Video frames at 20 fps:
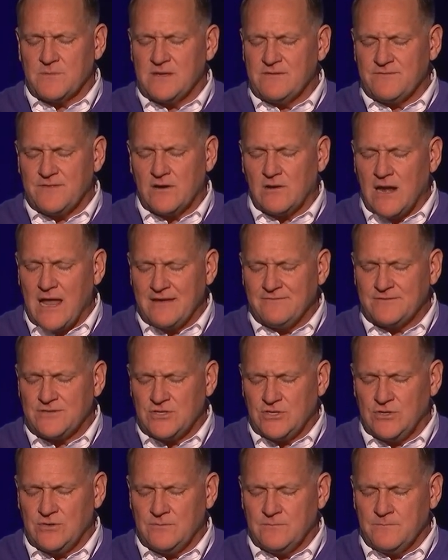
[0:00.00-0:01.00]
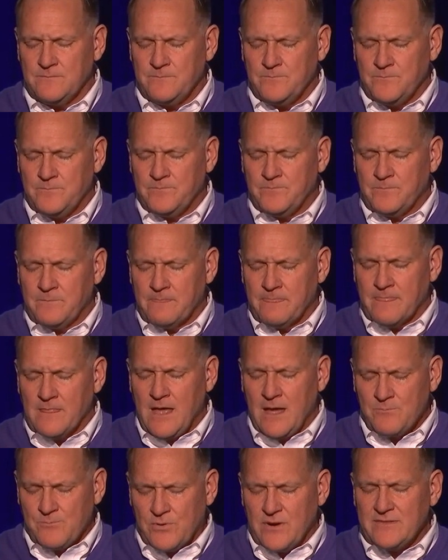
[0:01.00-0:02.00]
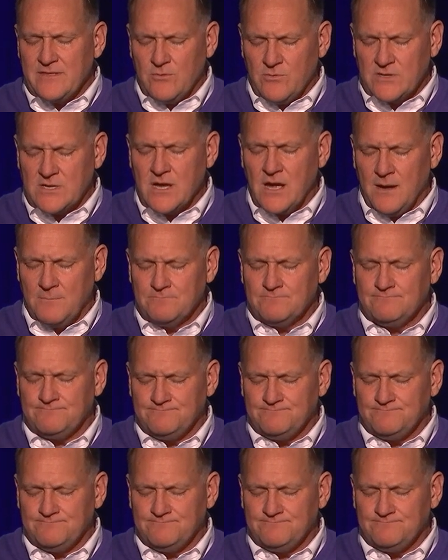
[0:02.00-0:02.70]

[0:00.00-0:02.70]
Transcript: give their life to you, I pray they would come